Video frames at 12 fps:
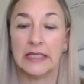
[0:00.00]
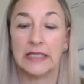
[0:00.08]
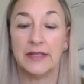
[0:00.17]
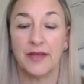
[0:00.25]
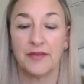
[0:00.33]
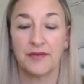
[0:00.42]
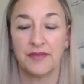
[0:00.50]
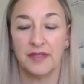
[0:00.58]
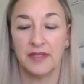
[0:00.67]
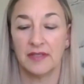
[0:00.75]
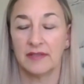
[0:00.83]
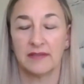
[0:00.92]
Another
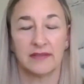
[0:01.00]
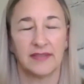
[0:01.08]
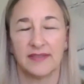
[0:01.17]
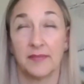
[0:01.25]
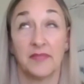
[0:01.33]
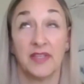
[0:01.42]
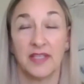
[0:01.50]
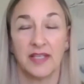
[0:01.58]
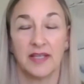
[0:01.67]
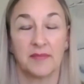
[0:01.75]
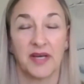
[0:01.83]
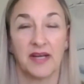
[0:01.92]
thing, since I'm
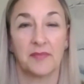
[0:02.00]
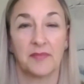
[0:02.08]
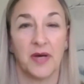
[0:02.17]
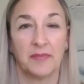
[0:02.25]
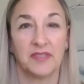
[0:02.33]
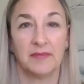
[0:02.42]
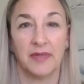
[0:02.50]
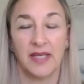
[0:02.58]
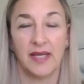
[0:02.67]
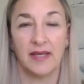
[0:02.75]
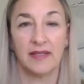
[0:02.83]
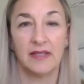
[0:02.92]
thinking about it, popped into my
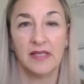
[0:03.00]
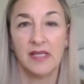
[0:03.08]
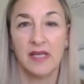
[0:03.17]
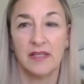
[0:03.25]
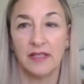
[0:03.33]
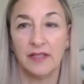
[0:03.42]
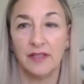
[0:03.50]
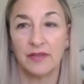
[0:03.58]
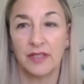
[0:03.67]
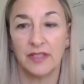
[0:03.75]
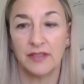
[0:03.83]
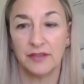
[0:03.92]
head that you
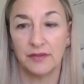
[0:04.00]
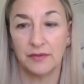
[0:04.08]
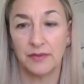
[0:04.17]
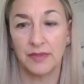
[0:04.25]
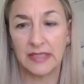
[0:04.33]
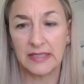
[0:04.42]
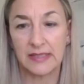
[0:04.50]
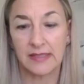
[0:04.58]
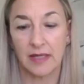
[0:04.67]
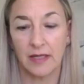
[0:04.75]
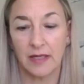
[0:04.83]
can do is